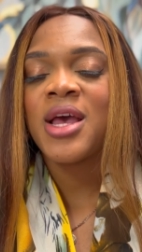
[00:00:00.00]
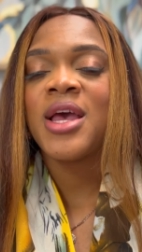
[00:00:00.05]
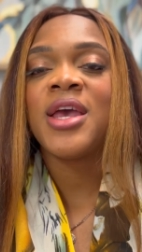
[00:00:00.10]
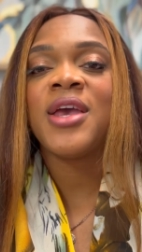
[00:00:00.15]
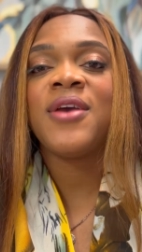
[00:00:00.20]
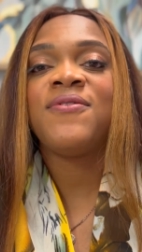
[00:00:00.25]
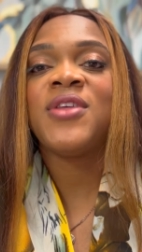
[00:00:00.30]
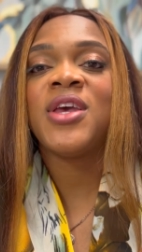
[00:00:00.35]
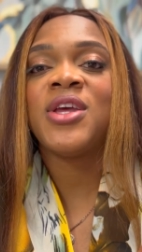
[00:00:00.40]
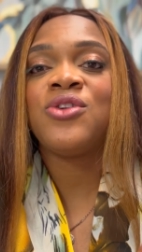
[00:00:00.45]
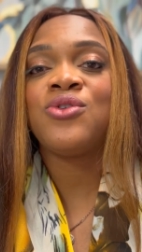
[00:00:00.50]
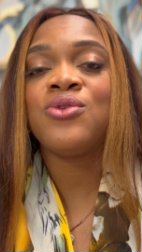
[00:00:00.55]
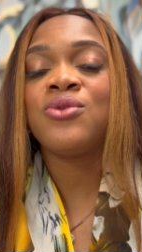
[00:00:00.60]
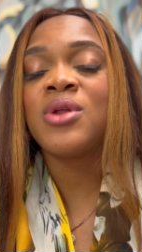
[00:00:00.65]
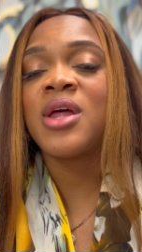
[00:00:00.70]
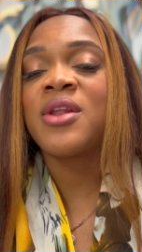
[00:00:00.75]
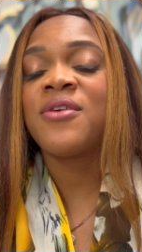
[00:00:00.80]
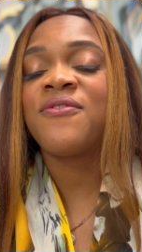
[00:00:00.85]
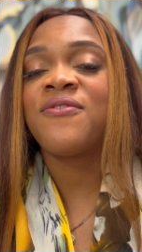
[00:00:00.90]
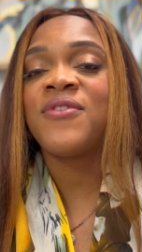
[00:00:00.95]
if they do
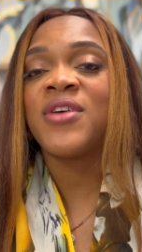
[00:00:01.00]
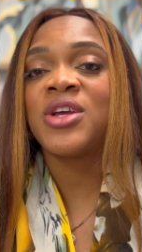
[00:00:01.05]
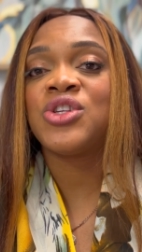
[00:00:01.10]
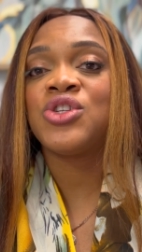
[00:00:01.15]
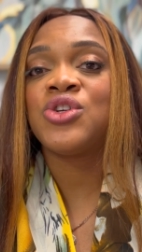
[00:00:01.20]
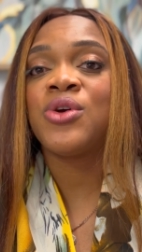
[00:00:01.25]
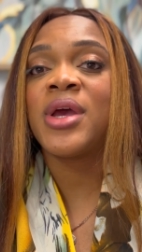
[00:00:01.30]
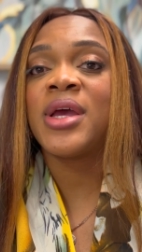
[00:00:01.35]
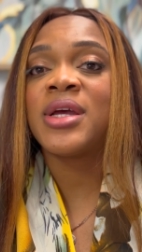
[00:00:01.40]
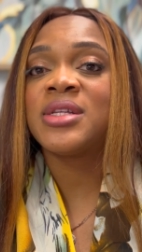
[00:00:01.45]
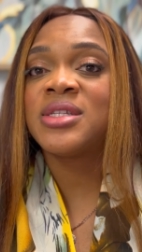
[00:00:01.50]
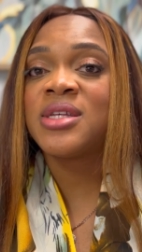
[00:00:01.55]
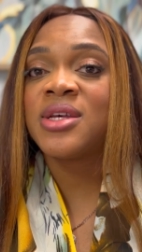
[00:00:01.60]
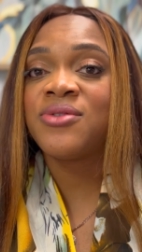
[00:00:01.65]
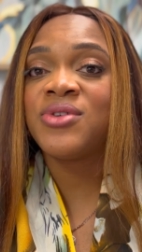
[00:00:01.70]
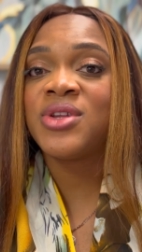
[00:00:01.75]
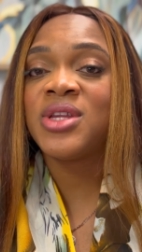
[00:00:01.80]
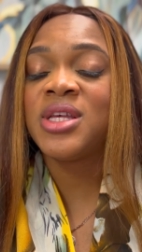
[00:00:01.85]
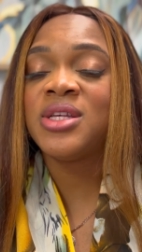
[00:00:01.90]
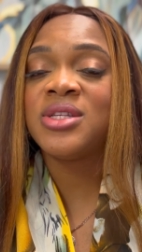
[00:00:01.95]
not affect your
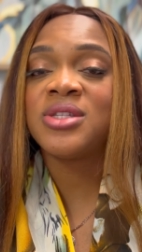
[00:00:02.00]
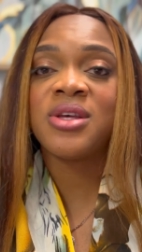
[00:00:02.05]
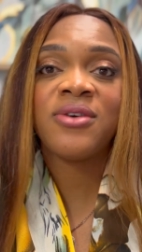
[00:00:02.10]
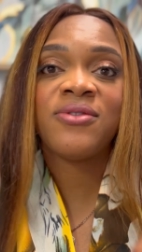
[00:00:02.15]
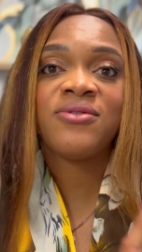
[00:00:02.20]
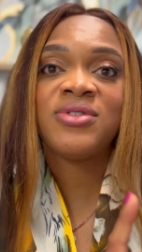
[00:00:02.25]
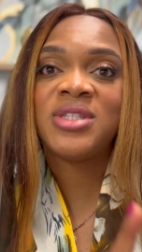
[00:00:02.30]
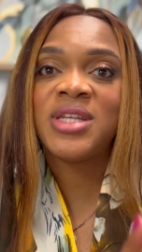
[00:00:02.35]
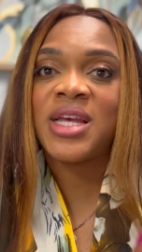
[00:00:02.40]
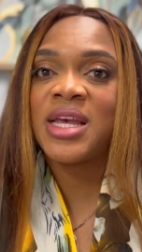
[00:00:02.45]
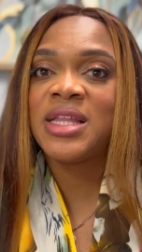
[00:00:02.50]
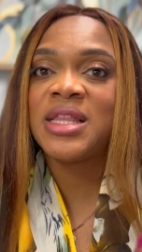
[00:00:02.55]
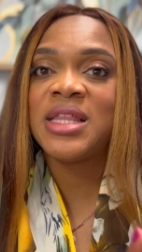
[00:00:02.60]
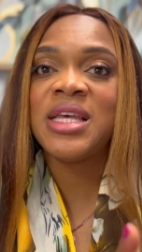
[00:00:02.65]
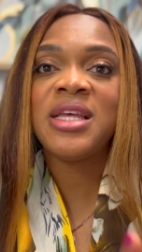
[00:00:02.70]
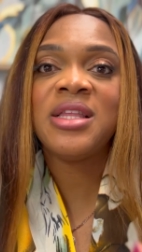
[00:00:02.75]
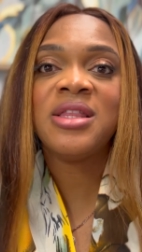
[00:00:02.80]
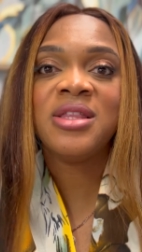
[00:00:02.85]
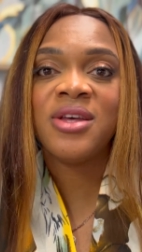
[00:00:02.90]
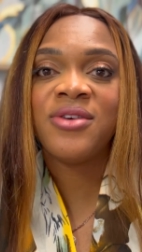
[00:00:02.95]
activities of daily
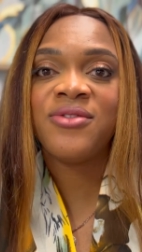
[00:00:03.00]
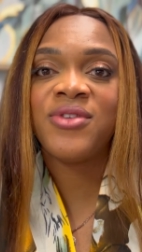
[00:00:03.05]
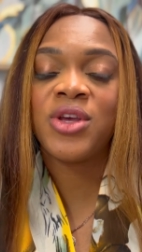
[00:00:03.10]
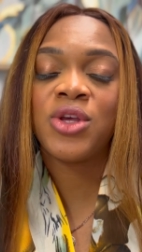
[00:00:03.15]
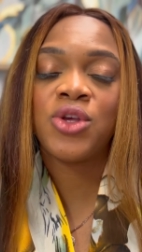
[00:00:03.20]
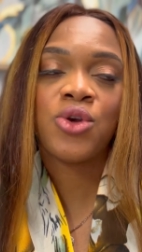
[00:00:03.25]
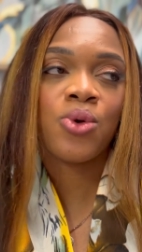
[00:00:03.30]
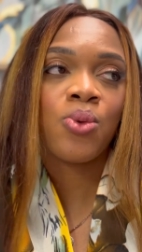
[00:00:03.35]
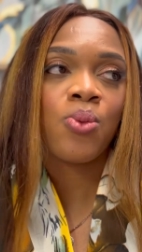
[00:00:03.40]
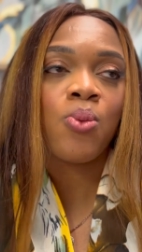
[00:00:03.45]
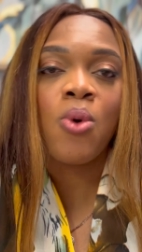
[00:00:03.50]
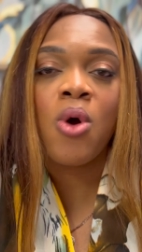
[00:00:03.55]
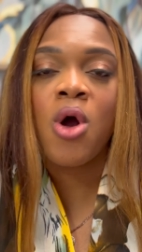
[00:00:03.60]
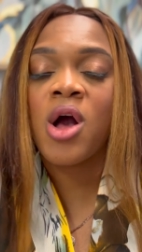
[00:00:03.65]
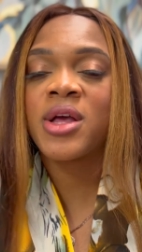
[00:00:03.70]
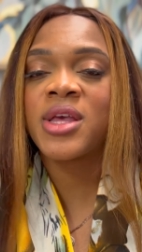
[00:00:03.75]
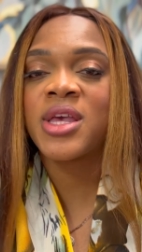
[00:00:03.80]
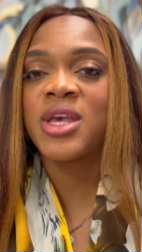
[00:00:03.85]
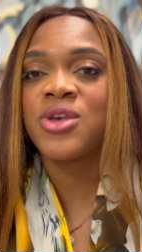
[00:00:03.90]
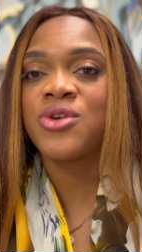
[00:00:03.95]
living, your
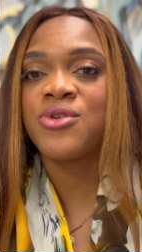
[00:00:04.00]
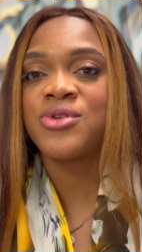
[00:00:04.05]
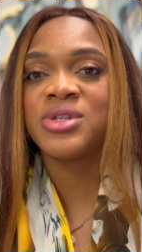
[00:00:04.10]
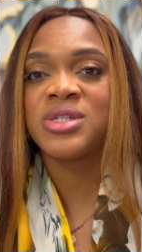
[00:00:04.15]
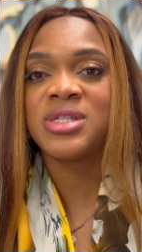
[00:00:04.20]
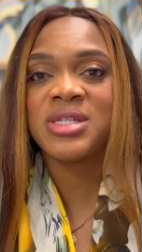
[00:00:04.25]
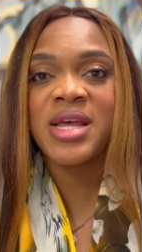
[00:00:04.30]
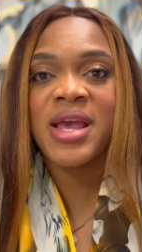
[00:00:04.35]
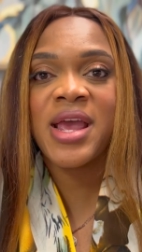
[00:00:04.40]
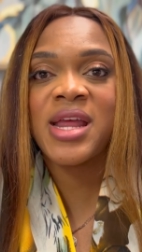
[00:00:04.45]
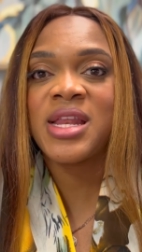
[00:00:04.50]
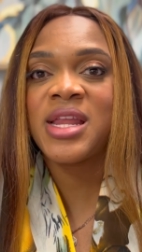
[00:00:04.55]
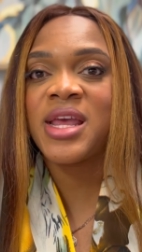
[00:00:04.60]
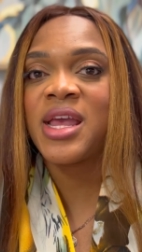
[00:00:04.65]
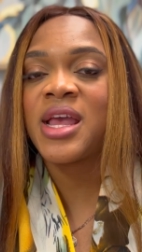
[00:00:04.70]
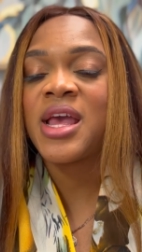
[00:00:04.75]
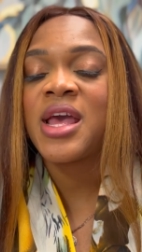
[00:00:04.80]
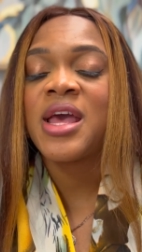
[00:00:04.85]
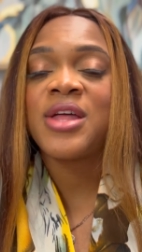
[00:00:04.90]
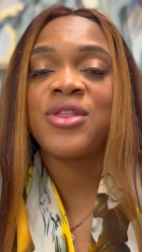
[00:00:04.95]
walking, your
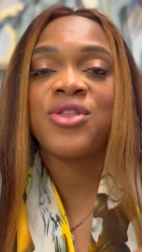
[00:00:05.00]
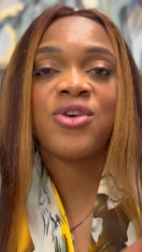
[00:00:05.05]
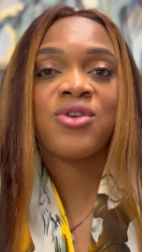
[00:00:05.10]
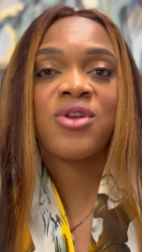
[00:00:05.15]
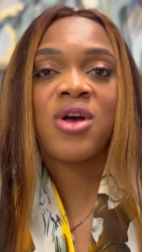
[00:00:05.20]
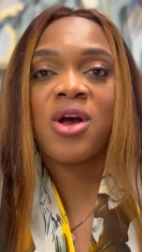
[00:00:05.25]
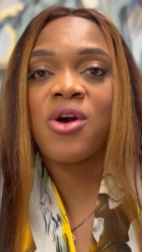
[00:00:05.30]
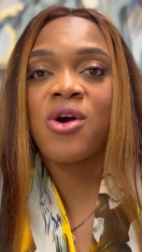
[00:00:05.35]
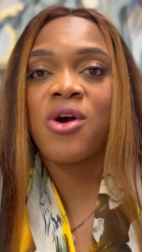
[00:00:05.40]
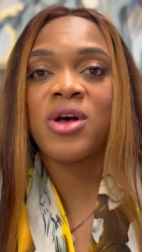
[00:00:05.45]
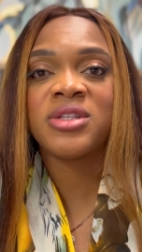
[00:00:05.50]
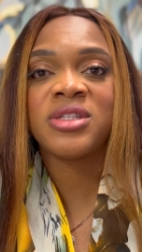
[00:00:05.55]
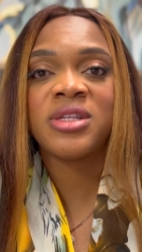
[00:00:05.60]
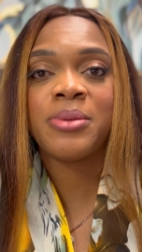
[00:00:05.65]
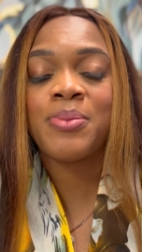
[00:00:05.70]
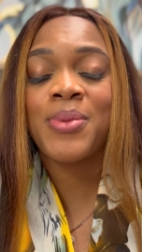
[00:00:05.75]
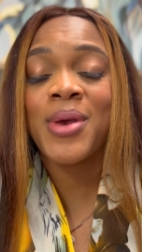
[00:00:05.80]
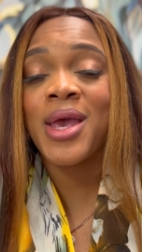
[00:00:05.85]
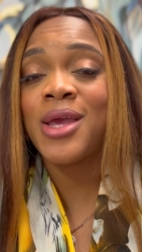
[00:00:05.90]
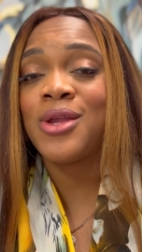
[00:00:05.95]
standing, they're not causing
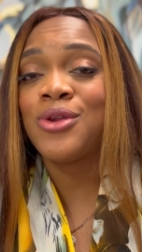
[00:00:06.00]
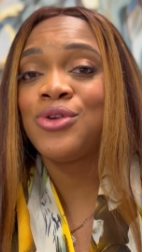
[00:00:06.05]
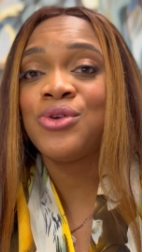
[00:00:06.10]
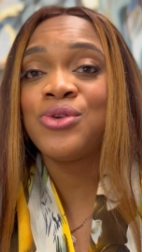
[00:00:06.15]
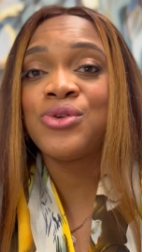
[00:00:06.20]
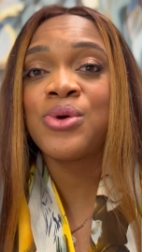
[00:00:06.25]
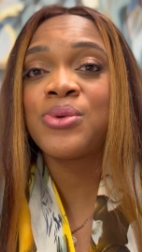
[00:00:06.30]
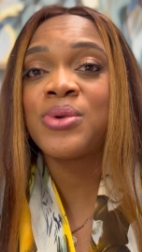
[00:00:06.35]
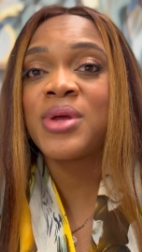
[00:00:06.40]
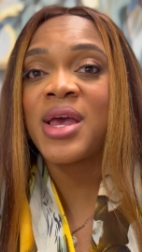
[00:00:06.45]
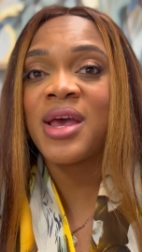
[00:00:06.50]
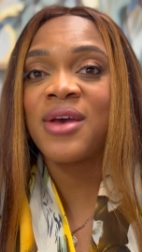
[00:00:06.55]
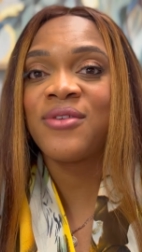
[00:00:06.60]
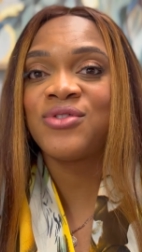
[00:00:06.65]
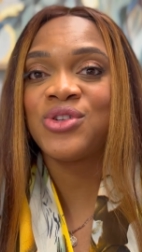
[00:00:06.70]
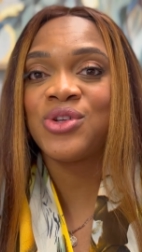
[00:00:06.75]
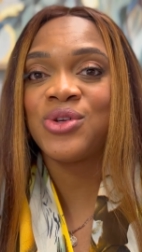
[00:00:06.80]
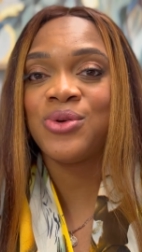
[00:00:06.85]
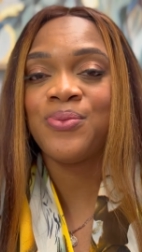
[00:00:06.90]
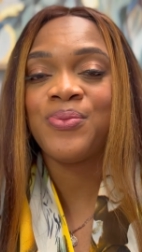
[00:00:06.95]
pain, you don't have
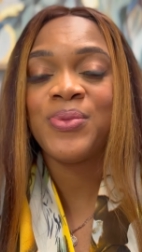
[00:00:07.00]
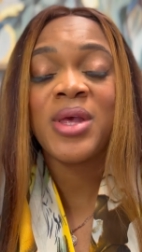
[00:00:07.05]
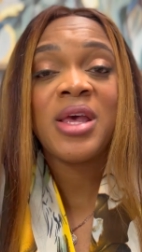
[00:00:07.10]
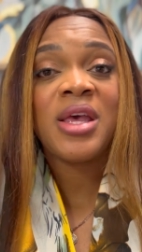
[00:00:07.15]
to.